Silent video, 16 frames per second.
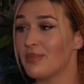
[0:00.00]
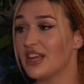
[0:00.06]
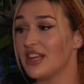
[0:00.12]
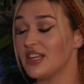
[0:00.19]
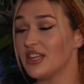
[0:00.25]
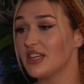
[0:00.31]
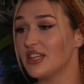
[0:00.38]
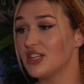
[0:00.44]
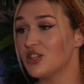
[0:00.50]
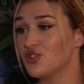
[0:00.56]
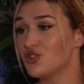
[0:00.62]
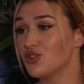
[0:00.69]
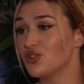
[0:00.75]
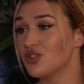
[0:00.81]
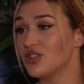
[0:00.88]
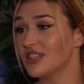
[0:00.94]
Their opinion
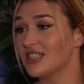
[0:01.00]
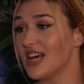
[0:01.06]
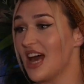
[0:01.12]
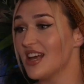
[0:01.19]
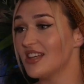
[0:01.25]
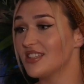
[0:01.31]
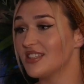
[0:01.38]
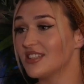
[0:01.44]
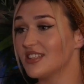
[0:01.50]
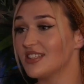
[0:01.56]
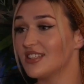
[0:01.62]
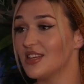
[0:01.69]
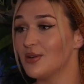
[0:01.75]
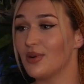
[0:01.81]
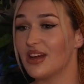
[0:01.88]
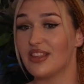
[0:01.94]
is just a test to
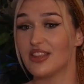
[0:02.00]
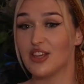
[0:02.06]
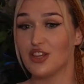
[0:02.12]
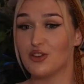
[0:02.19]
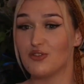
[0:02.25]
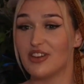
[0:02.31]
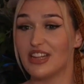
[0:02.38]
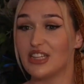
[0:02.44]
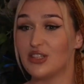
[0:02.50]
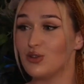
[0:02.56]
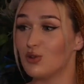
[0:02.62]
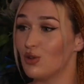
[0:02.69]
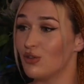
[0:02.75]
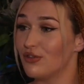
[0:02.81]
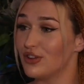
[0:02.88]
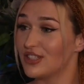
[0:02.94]
see whether you really
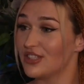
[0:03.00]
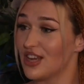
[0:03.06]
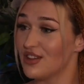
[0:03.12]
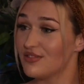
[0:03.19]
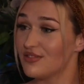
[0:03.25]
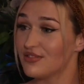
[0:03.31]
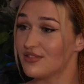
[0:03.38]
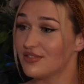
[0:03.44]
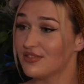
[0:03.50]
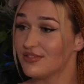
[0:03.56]
do love yourself.